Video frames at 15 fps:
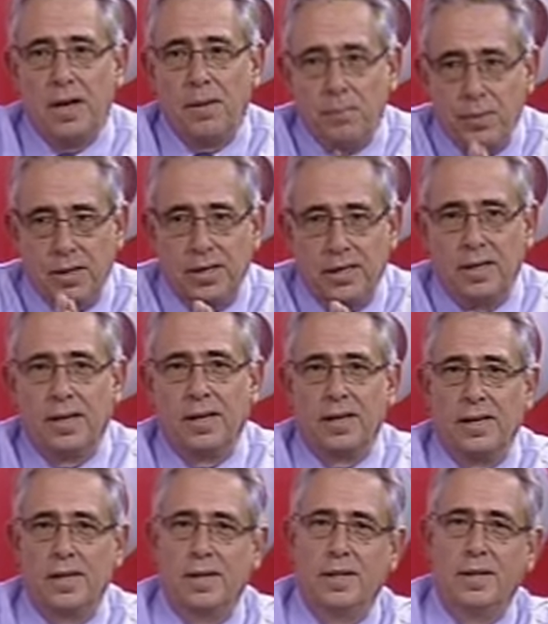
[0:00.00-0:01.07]
be
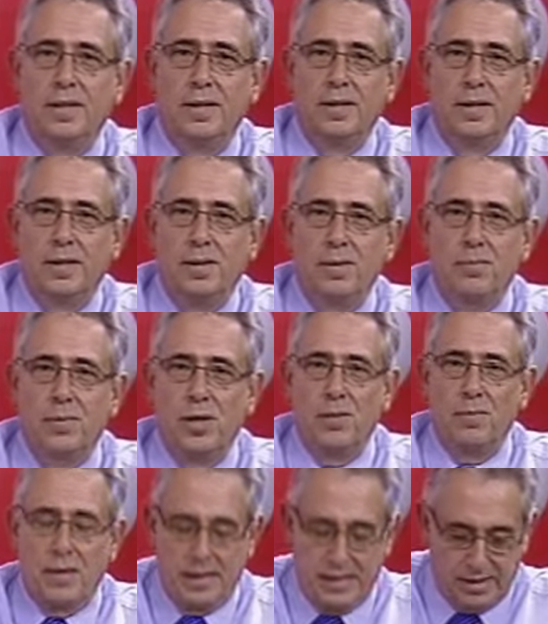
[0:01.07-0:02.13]
on
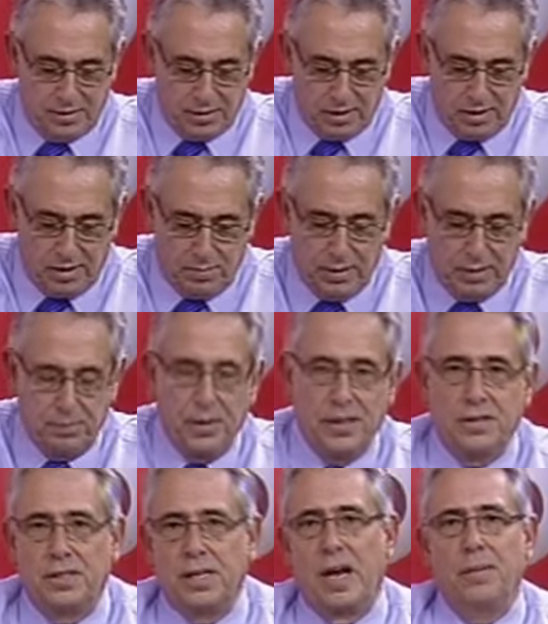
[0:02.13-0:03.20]
my knees a little bit,
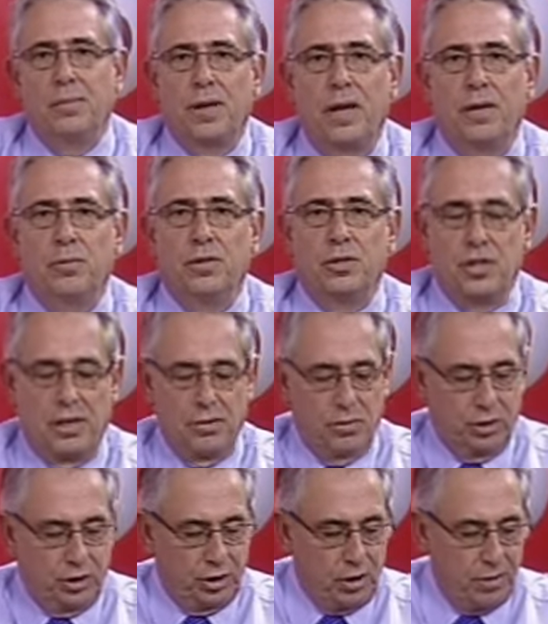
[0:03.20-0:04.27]
but I'm going with General
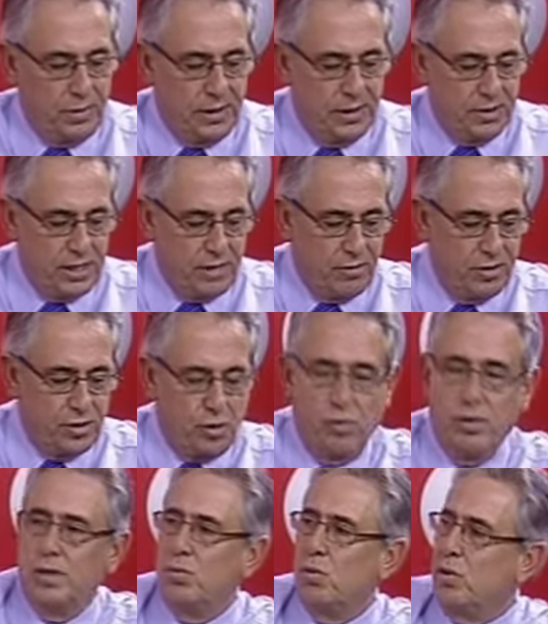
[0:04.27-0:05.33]
Sherman and
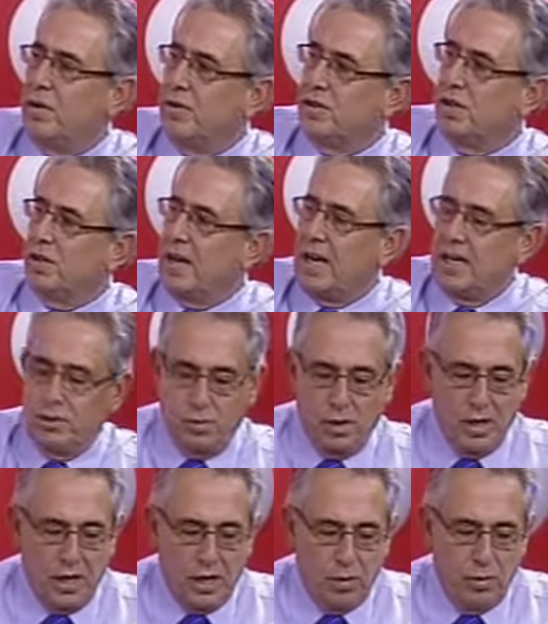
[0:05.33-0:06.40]
Territorial Waters. So guys,
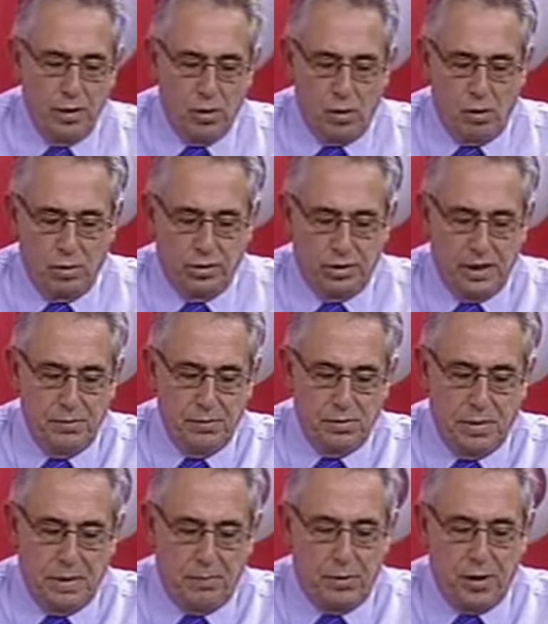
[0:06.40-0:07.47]
we all seem to
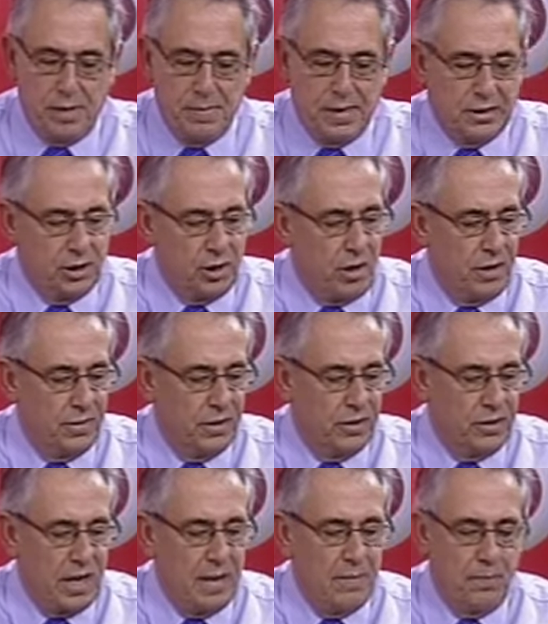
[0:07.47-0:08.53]
be pretty much on the
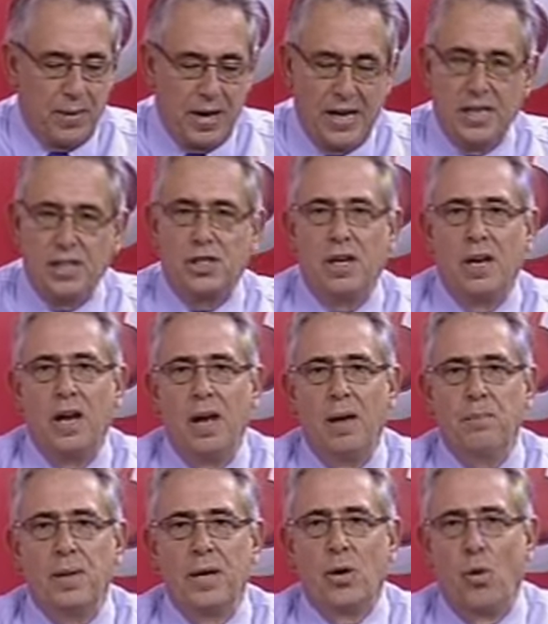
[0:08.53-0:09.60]
same page.
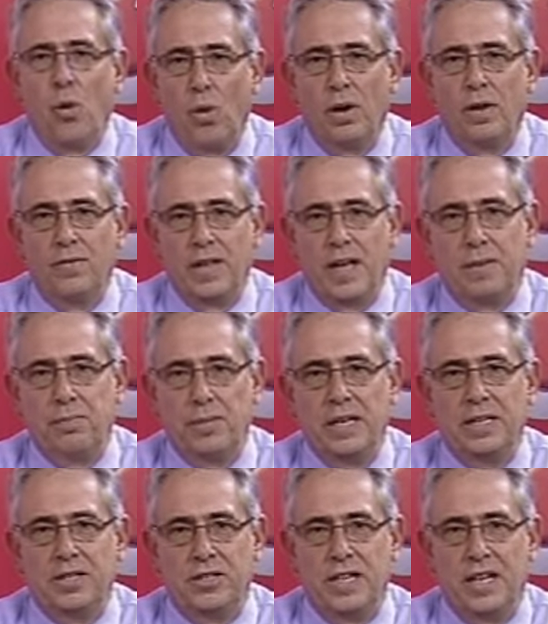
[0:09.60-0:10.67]
But all of that
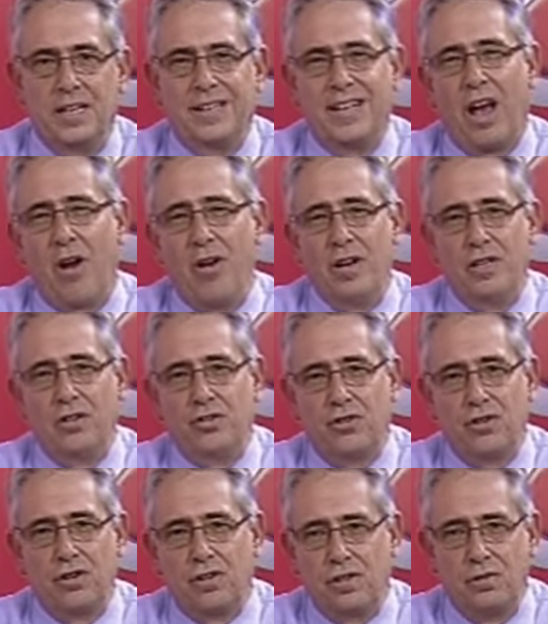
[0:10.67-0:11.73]
being said, the only
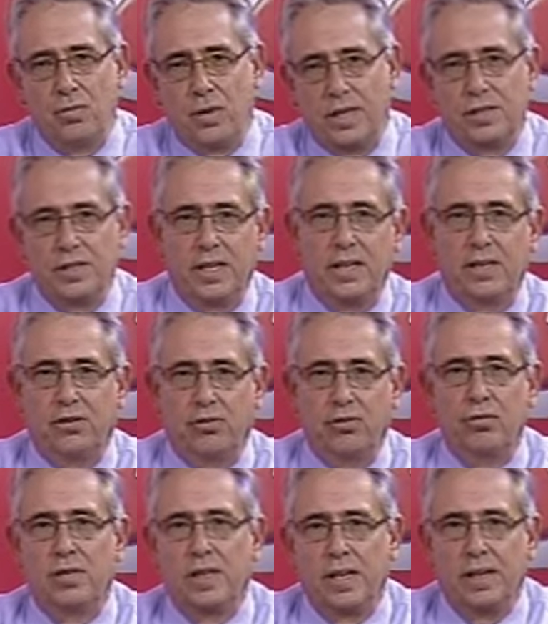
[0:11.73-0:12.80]
certain way to get
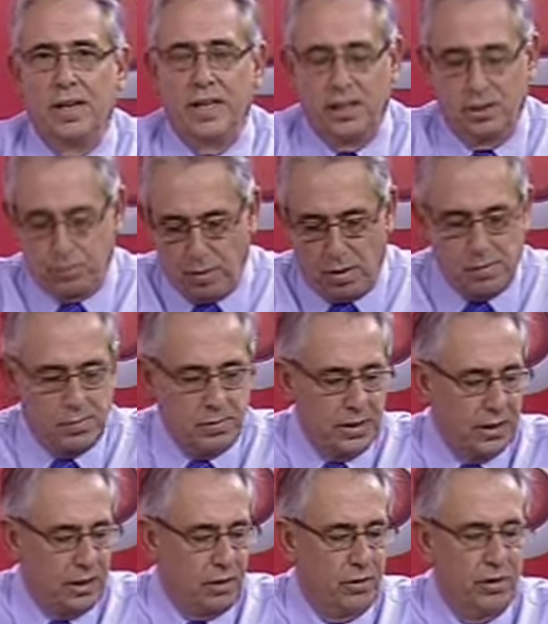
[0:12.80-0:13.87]
through that leg is probably
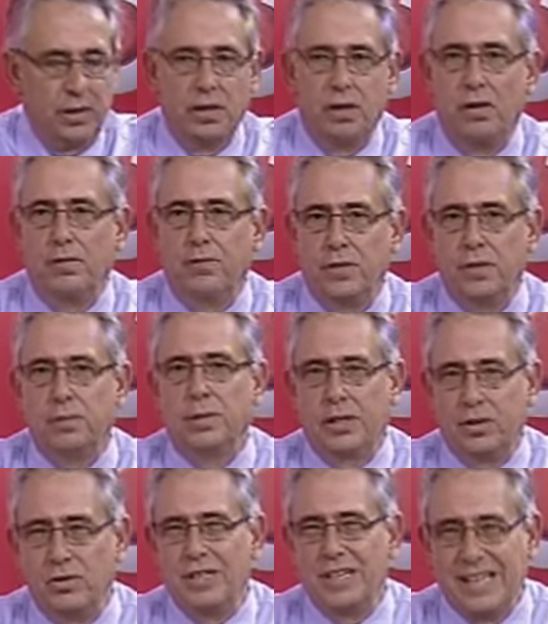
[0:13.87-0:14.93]
including the whole field,
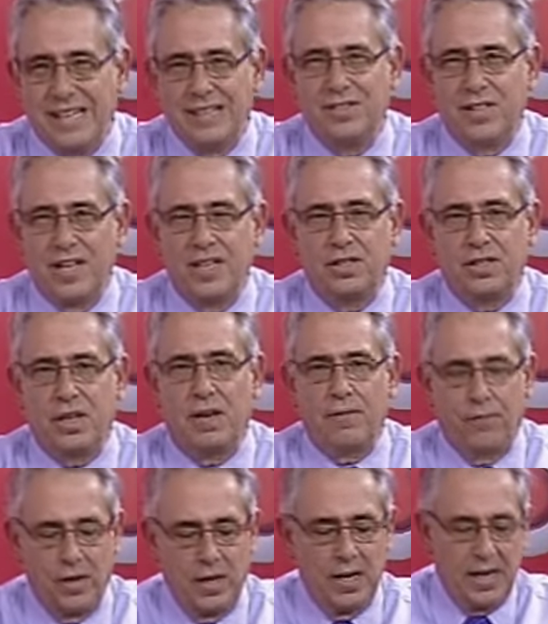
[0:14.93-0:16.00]
because it is that tough.
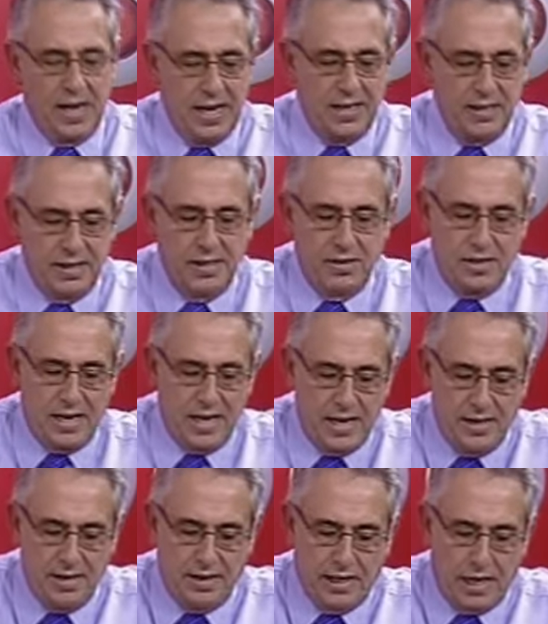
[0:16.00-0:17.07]
And it is a
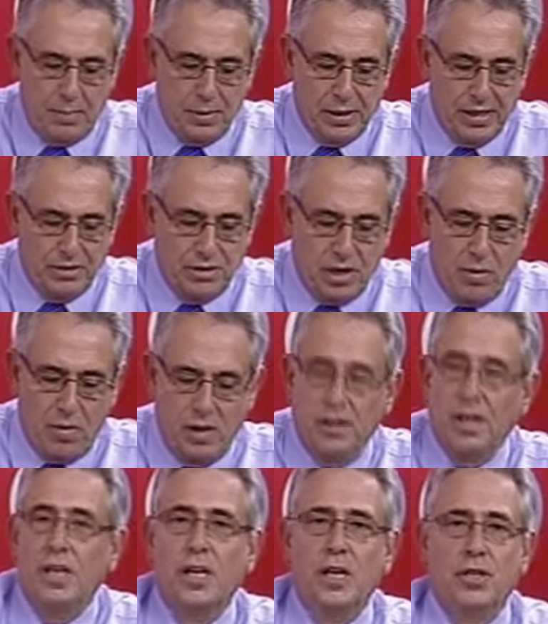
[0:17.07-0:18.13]
handicap. But let's go on
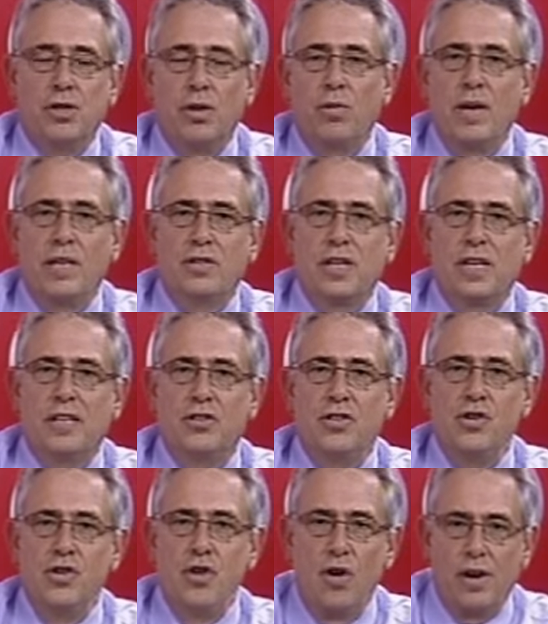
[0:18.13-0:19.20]
to a race that is
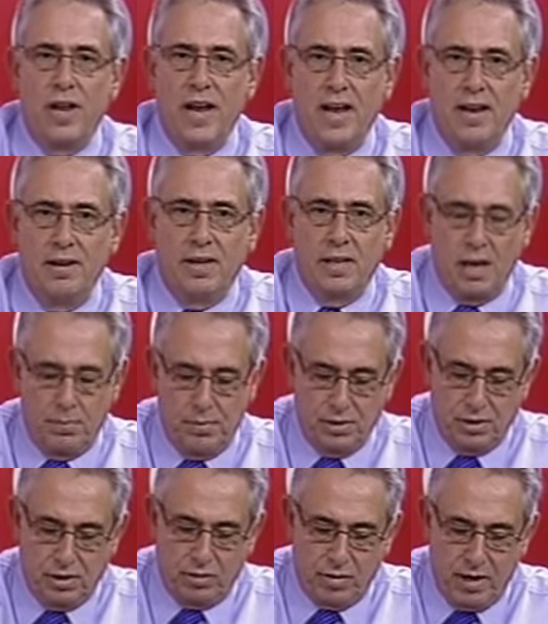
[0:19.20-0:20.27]
not a handicap. It's
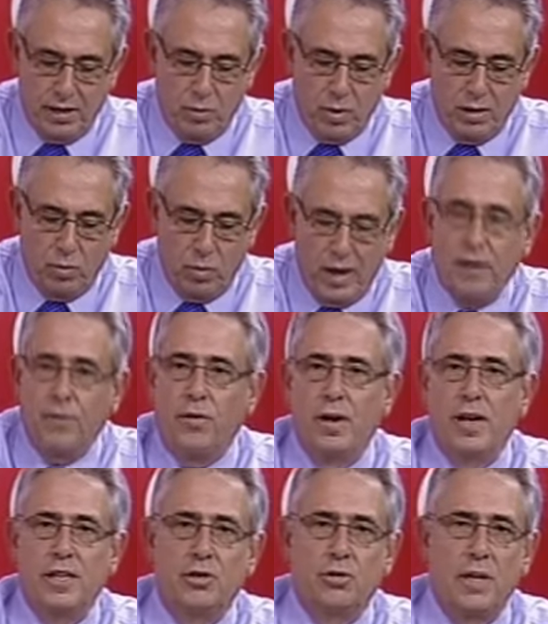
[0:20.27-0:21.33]
a grade 1 weight for
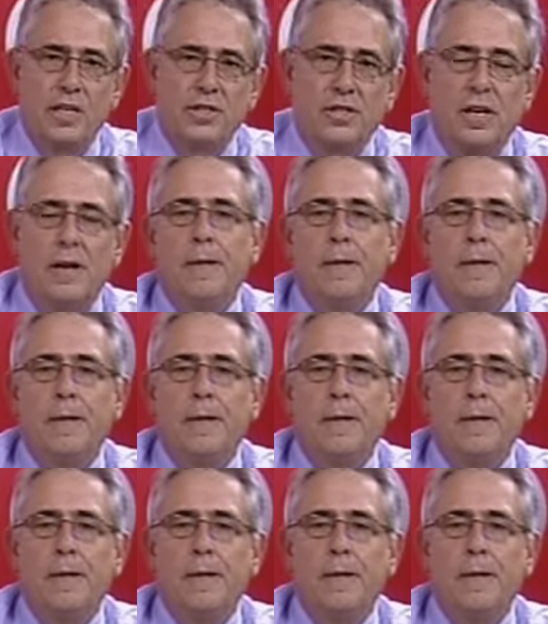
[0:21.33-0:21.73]
age race.